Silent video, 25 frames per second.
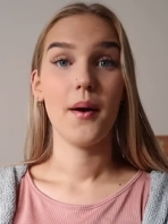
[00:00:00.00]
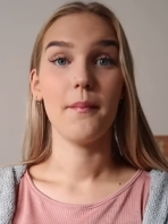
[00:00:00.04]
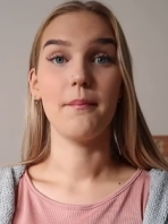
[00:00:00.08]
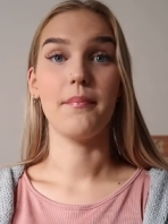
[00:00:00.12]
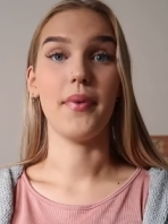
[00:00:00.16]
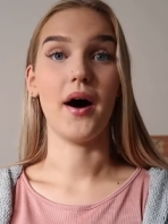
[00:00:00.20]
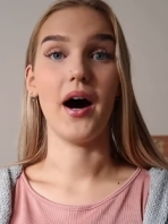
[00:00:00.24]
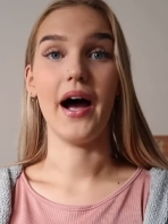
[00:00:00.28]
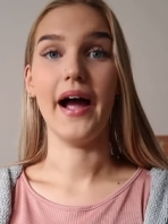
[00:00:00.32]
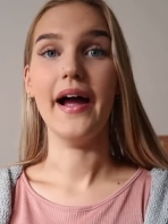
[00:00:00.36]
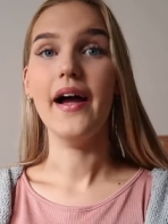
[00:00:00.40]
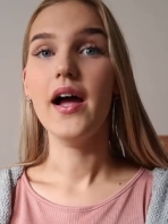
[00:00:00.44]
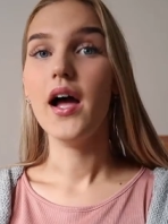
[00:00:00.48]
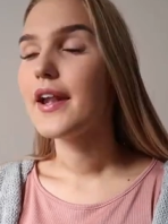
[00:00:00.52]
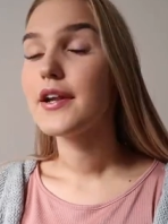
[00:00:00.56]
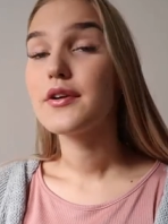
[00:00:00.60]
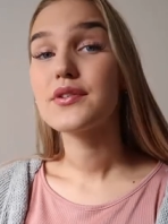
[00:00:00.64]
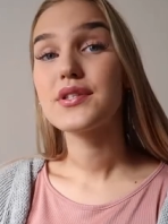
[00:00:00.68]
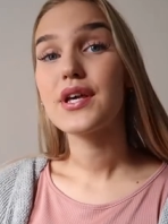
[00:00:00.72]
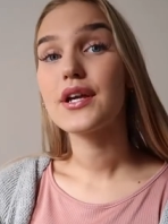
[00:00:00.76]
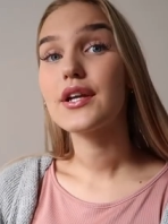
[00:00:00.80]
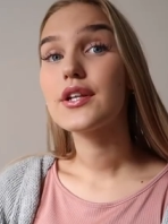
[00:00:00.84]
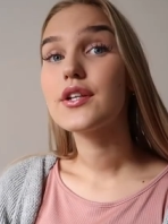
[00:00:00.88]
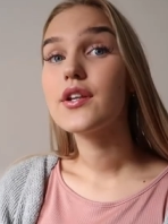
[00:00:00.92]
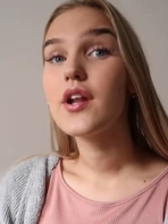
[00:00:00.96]
Bye. And he
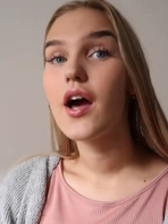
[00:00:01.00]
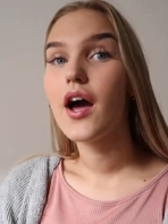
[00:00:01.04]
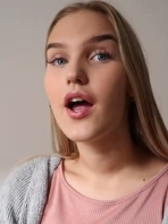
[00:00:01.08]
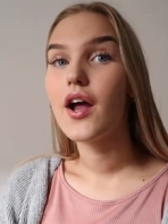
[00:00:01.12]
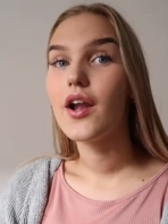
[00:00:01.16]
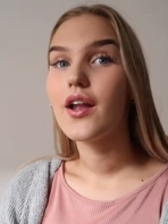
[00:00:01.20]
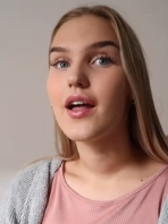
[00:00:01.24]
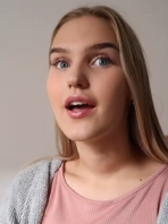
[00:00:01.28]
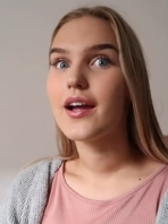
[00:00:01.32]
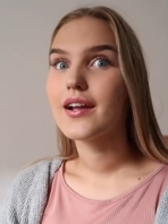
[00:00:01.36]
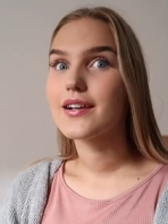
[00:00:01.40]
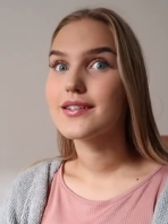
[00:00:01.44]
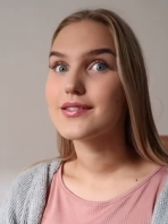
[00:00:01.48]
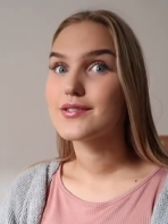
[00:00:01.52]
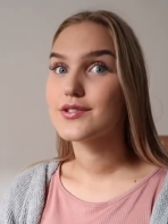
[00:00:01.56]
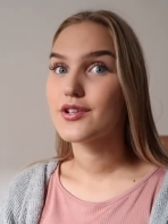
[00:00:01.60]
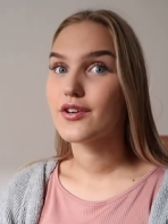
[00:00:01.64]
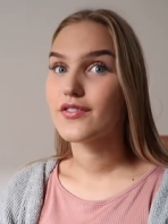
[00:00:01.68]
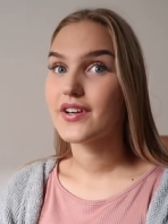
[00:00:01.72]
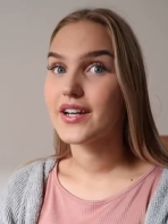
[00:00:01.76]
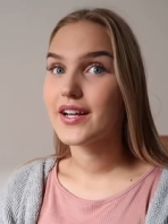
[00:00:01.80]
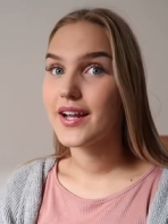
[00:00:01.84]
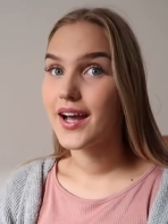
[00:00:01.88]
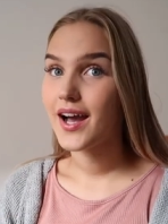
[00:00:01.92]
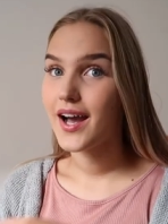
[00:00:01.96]
was like, no, like,
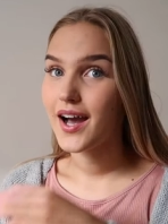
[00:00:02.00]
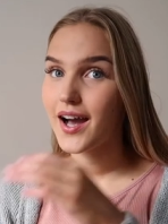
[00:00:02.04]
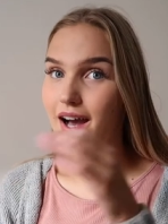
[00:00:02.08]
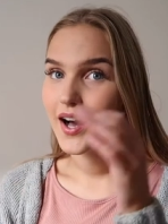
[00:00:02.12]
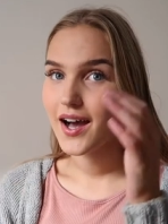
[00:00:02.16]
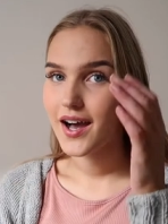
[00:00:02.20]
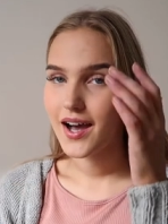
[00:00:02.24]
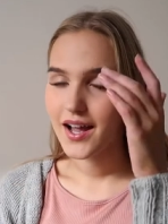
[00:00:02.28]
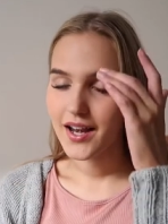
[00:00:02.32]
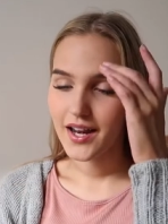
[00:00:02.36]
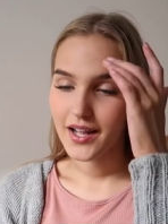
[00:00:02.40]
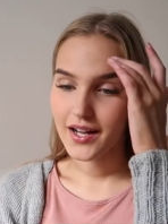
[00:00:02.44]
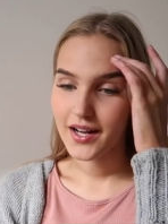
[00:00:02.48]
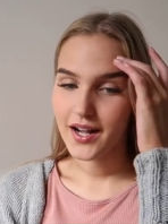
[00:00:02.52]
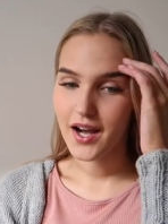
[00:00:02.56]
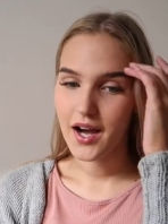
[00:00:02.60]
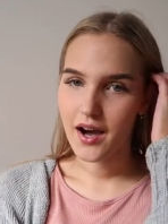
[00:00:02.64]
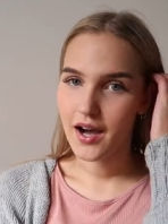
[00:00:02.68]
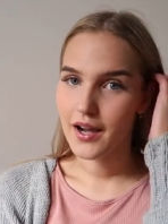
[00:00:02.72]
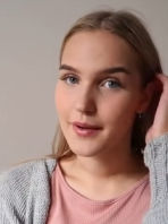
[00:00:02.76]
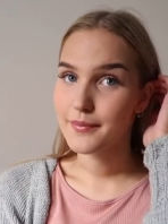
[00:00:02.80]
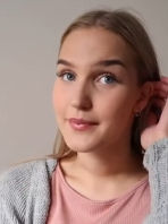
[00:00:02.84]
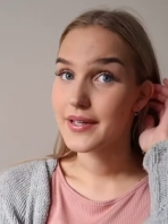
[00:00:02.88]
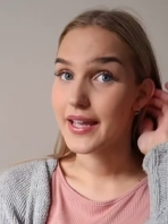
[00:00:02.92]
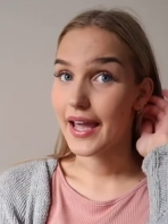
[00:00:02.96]
sorry, haha, like,
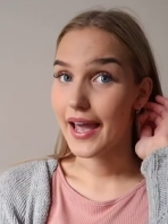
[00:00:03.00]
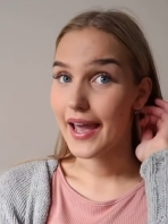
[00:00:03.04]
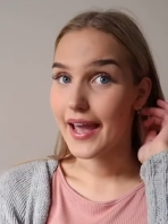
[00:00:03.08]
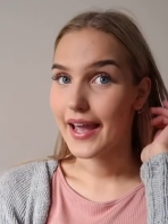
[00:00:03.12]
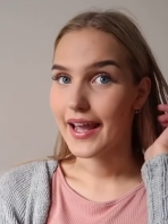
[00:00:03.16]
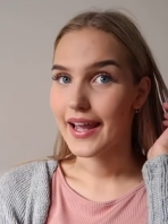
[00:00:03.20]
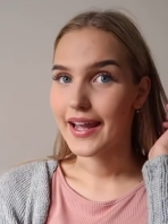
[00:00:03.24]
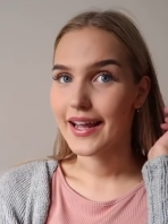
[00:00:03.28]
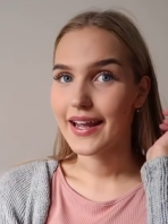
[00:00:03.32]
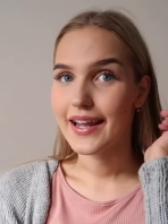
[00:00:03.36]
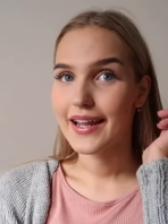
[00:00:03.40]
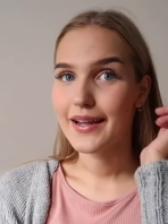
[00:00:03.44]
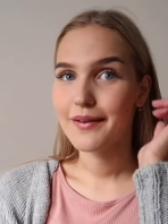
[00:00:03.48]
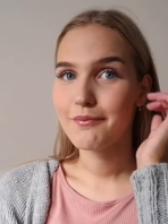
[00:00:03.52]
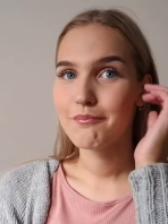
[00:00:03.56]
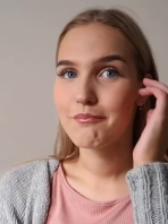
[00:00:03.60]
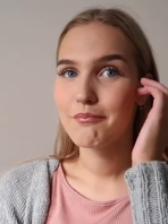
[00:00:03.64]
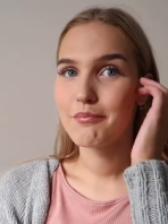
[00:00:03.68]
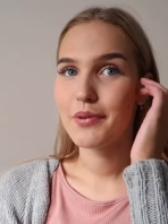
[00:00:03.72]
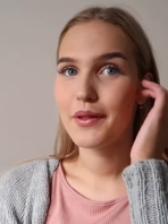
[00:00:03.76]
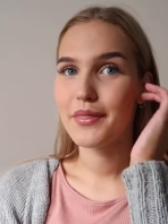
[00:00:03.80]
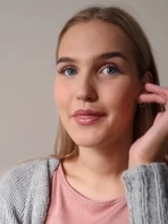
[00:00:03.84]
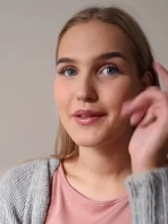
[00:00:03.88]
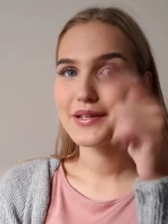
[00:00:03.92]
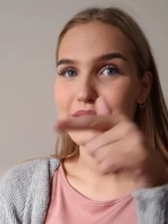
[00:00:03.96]
I'm gay,
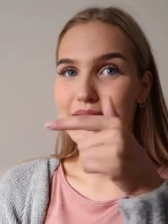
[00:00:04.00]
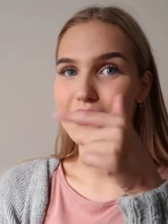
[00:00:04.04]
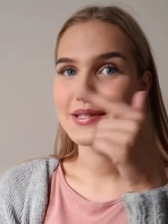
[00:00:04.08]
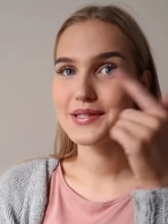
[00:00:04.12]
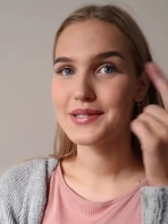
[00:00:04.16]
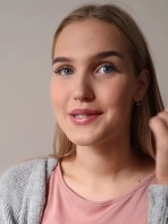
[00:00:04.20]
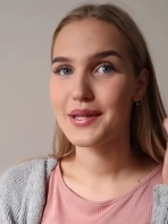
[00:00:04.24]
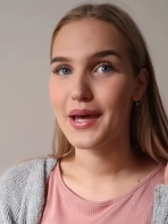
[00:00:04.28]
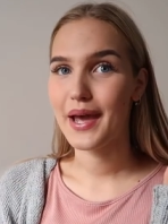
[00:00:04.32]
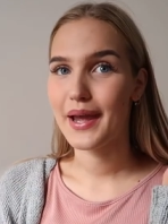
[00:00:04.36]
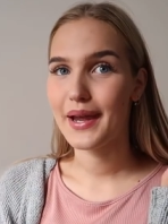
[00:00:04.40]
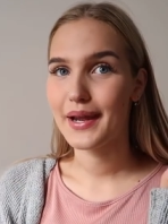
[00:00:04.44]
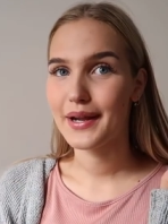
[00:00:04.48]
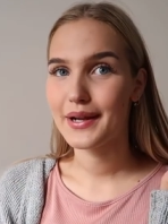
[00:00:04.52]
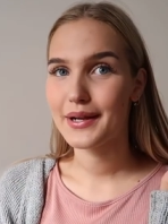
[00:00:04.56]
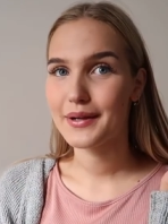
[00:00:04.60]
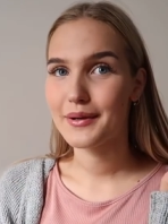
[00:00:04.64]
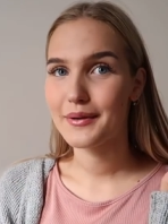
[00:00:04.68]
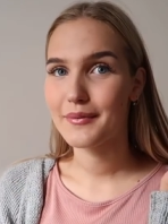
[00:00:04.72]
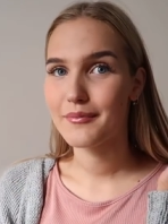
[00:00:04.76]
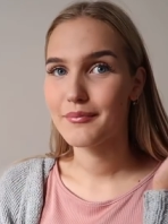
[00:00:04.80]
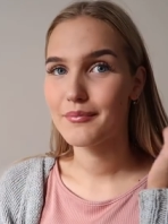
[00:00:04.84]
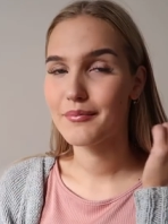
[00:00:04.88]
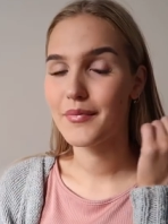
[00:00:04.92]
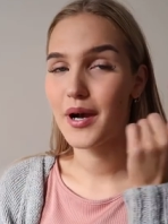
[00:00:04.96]
but this is, like,
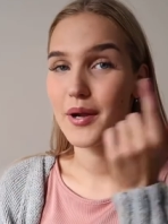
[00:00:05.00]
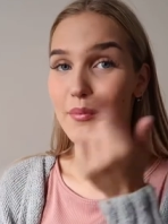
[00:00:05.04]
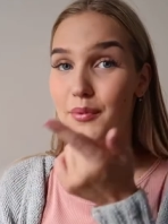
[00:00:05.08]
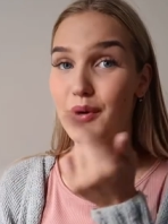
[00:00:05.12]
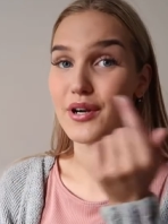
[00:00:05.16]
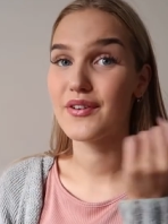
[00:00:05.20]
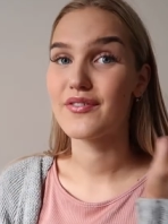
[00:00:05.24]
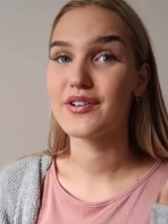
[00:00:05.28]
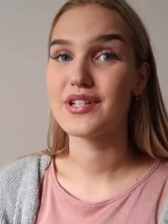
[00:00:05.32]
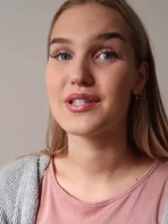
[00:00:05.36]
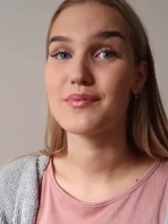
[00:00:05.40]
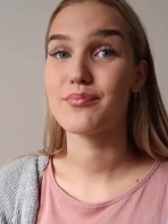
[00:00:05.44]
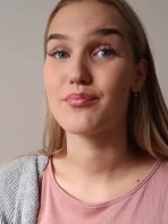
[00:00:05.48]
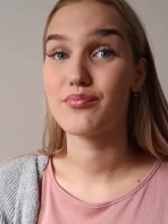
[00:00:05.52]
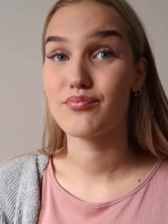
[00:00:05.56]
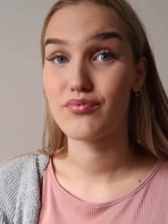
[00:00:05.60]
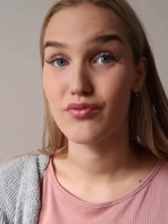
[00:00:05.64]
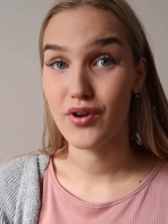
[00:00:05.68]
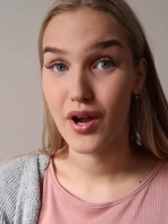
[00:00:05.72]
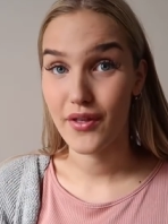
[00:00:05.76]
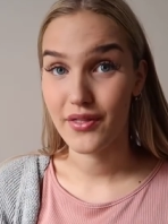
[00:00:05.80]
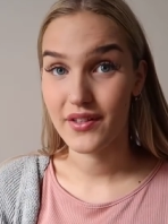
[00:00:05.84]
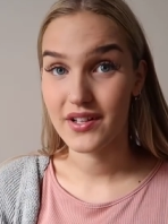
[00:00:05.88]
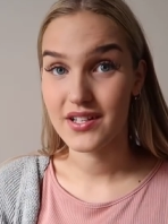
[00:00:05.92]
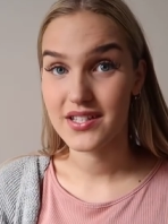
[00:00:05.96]
my boyfriend's
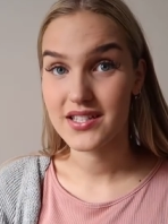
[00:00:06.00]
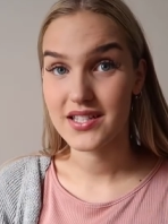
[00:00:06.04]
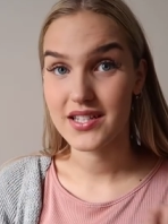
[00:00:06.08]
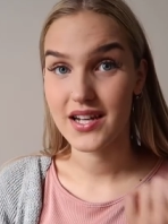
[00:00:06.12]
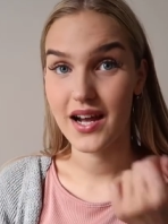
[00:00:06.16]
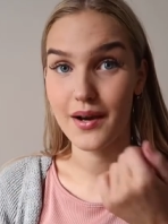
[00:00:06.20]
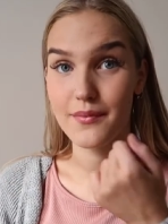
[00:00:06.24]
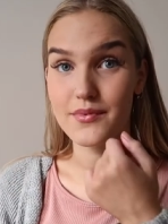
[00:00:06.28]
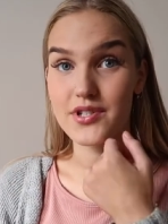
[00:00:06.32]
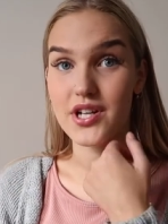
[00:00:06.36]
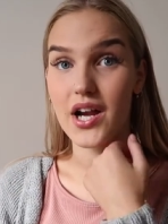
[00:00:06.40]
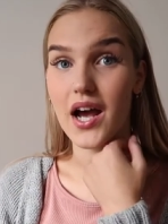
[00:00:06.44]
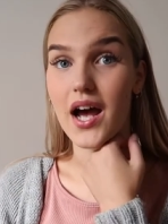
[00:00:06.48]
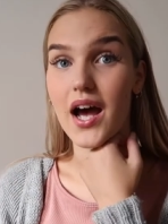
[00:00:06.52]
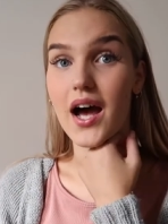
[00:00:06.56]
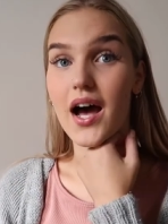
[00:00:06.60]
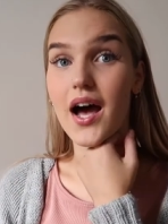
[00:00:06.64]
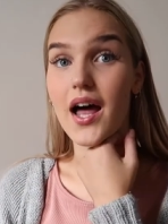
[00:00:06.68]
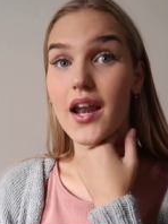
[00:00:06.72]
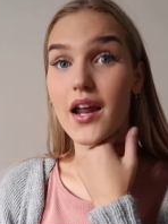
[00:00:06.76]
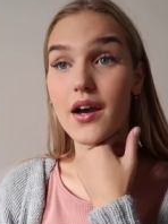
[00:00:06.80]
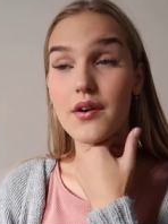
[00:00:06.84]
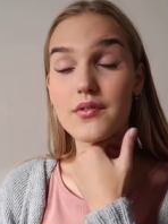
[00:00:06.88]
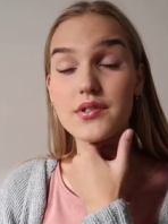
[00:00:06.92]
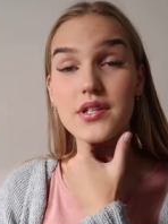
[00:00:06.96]
brother's Snapchat.
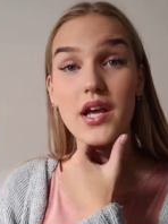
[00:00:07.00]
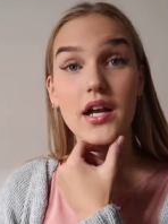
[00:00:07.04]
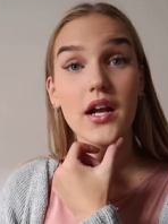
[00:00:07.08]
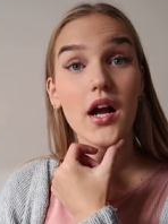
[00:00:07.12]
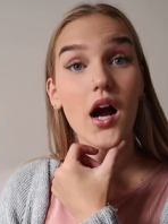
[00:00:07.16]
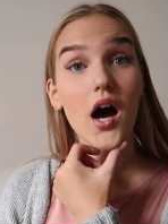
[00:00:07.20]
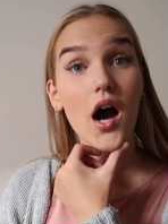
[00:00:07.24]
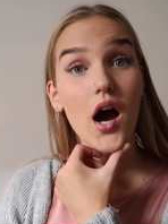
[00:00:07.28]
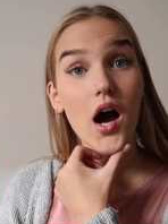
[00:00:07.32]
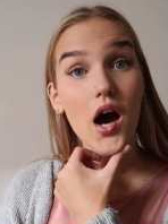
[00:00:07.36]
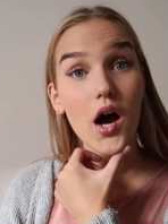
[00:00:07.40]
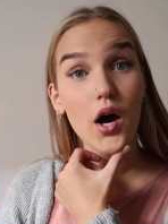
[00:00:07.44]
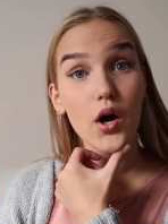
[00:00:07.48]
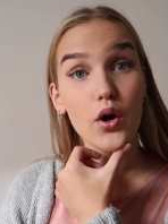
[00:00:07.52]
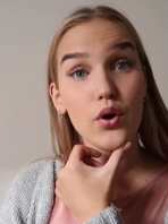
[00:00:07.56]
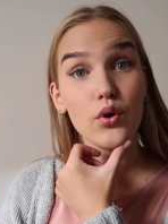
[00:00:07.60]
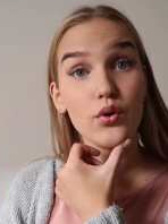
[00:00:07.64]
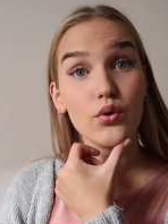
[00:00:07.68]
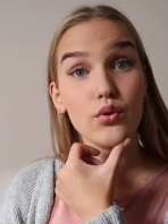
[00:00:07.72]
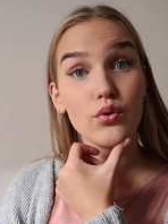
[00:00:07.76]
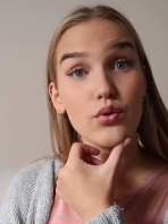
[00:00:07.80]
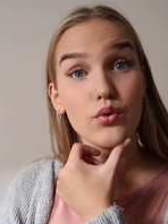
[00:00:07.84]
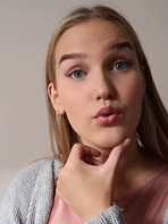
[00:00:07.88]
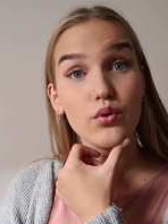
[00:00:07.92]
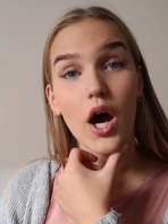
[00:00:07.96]
And I was like,
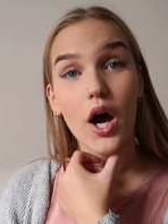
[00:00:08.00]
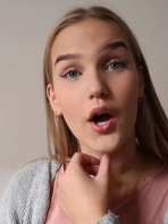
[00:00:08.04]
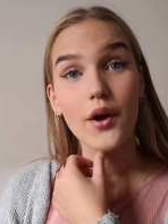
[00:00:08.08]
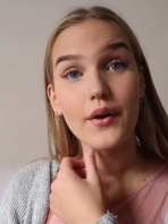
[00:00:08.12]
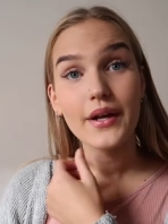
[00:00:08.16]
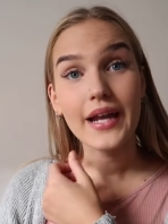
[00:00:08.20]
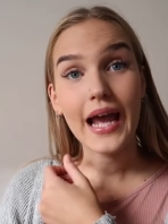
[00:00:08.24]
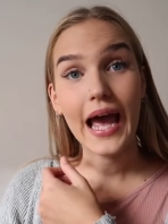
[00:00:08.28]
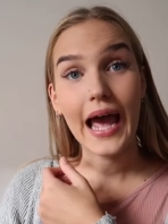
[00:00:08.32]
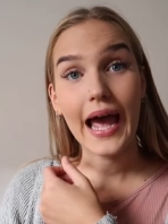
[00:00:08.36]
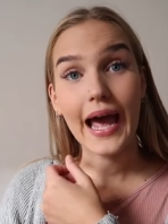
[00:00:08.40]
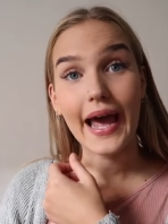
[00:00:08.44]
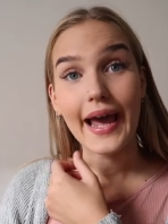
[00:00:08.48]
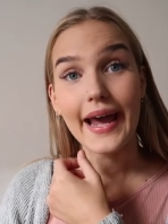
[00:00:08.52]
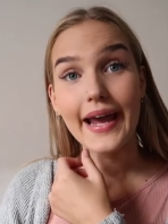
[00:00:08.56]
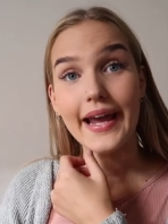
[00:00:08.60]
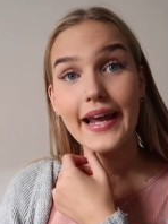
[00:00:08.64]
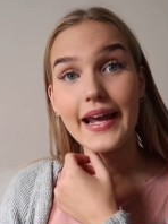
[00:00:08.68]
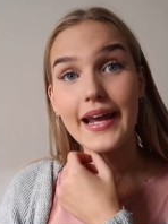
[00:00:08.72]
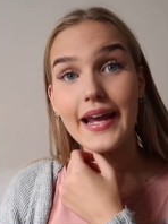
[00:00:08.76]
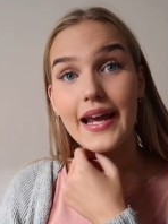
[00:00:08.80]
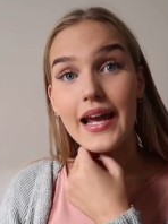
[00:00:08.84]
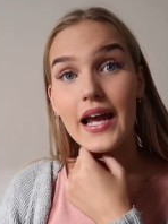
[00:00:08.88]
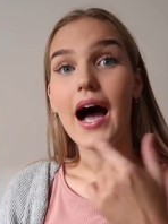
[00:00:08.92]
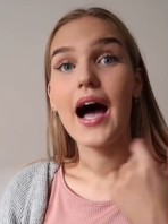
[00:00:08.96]
oh,
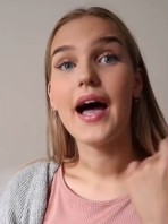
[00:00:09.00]
okay.